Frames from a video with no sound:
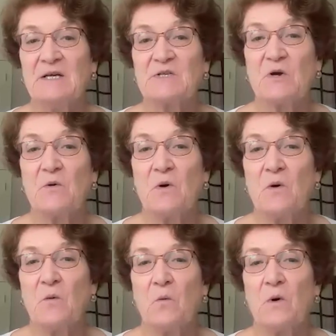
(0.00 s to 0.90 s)
So
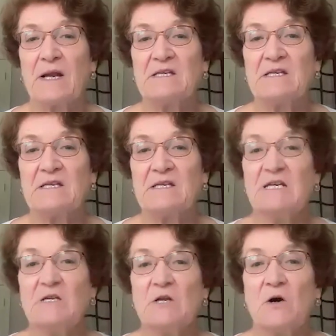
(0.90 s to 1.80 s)
what I
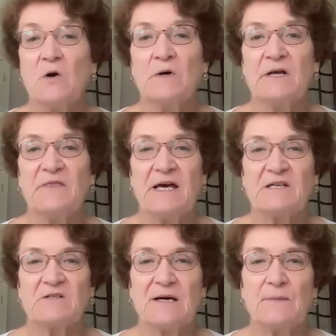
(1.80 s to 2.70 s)
didn't know at
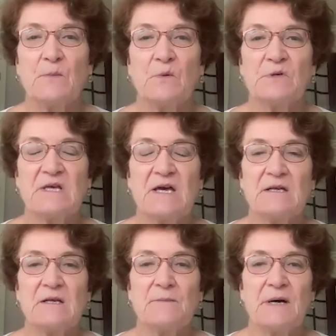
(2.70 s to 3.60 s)
that time was
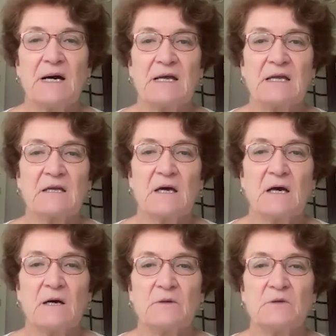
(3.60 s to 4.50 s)
that my
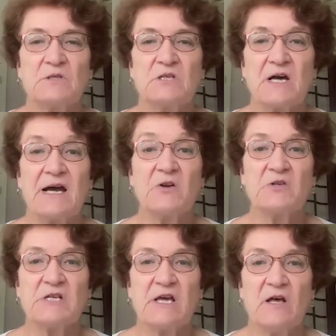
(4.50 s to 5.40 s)
desire
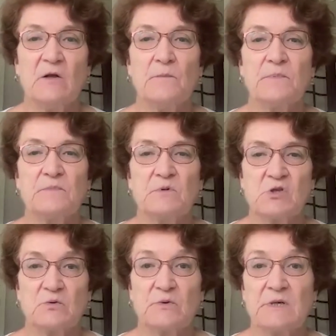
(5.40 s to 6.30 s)
to help
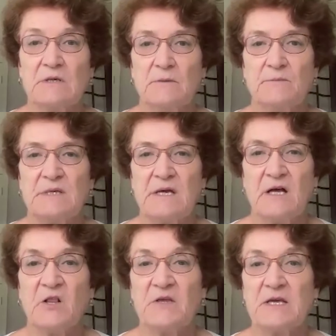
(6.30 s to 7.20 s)
children be
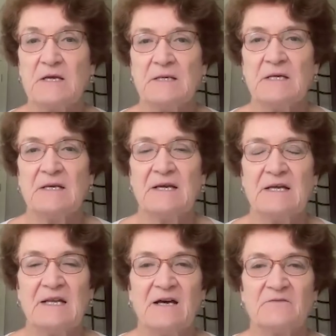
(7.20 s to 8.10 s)
healthy
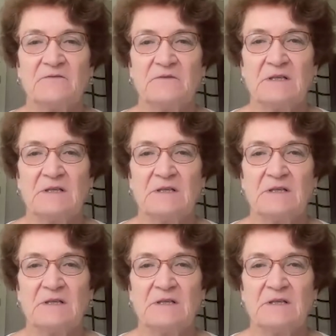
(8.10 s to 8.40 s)
and have